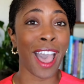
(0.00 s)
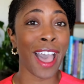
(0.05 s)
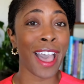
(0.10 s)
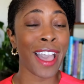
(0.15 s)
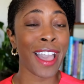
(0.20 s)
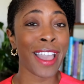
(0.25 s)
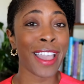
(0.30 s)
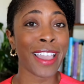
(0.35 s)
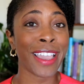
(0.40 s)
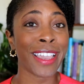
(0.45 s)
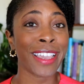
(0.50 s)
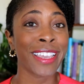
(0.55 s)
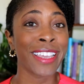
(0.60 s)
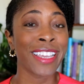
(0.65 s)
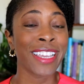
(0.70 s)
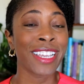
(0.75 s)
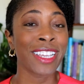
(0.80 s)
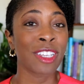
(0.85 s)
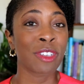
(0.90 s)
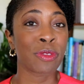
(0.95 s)
I
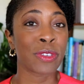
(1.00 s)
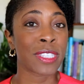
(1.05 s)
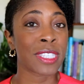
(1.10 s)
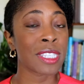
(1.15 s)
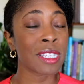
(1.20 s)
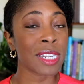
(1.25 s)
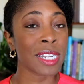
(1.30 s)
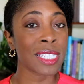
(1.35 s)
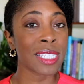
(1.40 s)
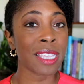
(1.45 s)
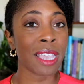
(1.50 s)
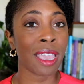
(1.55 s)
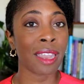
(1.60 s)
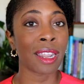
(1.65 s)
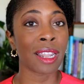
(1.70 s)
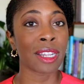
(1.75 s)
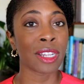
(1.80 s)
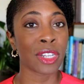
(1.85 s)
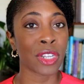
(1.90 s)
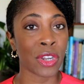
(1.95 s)

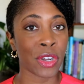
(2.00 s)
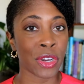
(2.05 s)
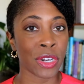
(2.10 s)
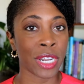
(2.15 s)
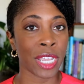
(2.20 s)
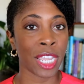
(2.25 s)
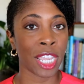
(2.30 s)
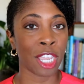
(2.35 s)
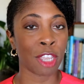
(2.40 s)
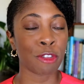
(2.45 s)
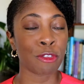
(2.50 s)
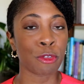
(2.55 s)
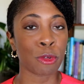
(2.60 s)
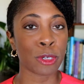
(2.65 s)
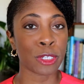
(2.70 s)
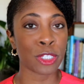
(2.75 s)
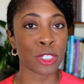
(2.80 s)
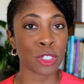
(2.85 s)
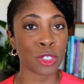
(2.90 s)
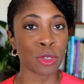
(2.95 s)
facilitated learning for
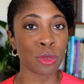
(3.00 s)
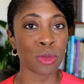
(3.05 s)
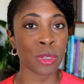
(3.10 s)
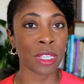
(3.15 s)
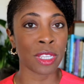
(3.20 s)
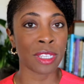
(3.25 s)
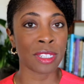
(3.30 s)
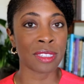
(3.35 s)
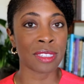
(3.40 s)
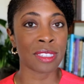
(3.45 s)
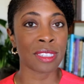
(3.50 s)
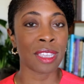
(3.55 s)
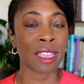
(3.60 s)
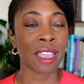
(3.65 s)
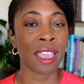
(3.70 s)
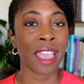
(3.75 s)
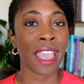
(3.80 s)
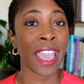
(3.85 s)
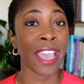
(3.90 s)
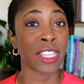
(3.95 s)
students
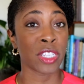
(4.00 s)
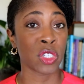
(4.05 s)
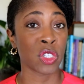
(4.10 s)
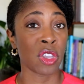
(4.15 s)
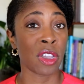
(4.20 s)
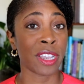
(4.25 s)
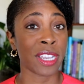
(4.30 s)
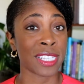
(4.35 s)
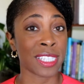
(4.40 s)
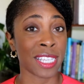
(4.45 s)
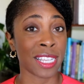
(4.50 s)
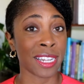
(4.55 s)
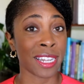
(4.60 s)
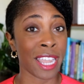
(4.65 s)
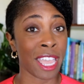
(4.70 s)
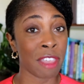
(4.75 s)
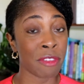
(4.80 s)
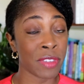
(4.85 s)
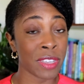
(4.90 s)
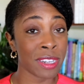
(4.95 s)
as young as
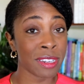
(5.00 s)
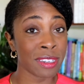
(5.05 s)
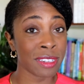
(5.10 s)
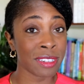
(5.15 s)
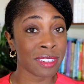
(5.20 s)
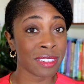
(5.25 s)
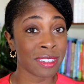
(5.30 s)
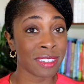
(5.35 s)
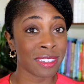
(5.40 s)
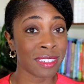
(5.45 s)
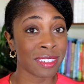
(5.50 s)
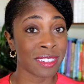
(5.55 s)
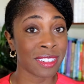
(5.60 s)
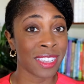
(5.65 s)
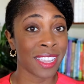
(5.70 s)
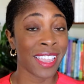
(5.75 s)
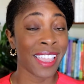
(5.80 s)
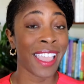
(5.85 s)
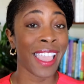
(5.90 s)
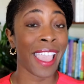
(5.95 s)
11
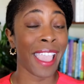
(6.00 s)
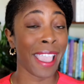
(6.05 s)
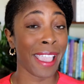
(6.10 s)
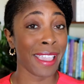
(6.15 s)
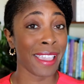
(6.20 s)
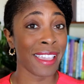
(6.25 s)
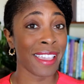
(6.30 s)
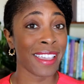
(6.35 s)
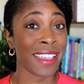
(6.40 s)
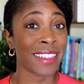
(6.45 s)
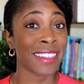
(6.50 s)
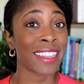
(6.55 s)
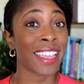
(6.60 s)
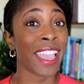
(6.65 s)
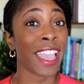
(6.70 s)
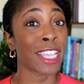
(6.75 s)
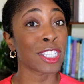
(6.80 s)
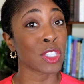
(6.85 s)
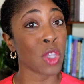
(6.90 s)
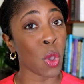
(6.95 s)
and
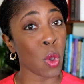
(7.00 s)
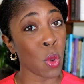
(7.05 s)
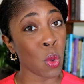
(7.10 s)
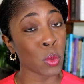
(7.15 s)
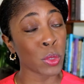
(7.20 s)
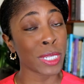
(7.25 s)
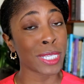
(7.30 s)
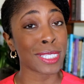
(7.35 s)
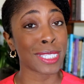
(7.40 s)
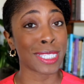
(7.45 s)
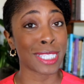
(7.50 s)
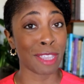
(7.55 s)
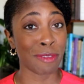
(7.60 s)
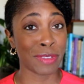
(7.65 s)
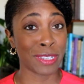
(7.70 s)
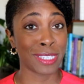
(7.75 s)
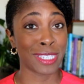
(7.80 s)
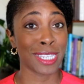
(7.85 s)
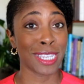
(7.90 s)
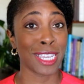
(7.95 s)
as old as
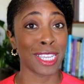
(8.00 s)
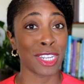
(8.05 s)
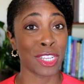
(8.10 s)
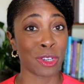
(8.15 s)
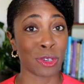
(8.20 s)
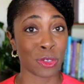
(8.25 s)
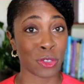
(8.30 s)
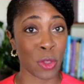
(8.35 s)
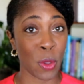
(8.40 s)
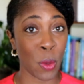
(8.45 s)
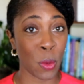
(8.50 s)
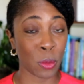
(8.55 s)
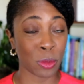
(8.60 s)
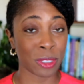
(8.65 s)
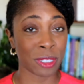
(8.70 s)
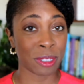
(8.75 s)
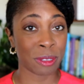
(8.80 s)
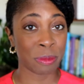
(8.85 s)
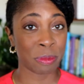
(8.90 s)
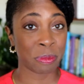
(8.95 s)
17 years old.